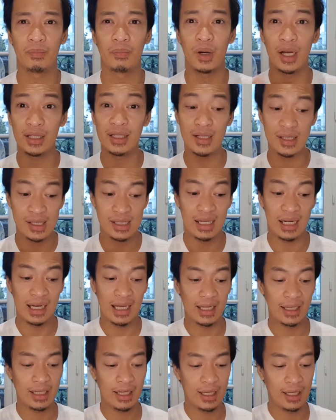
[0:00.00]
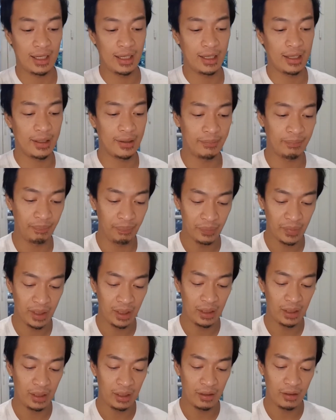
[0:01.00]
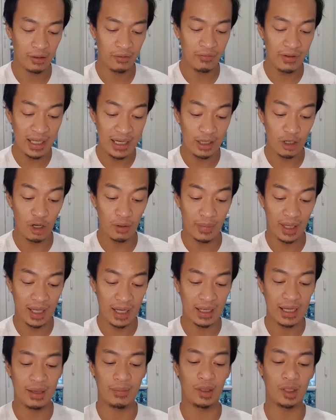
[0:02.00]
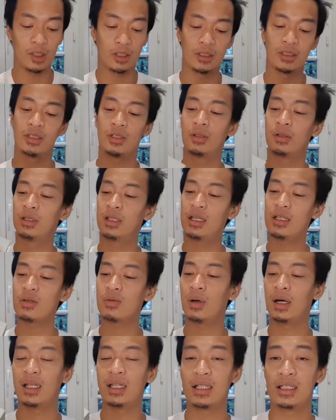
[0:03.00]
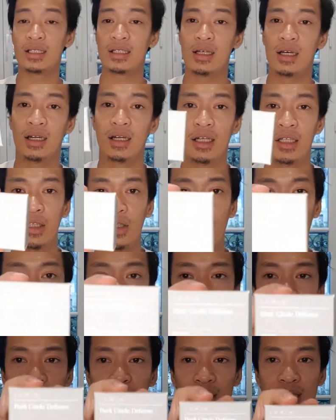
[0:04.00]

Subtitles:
products nila na feeling ko magagamit ko. So, this one is another one.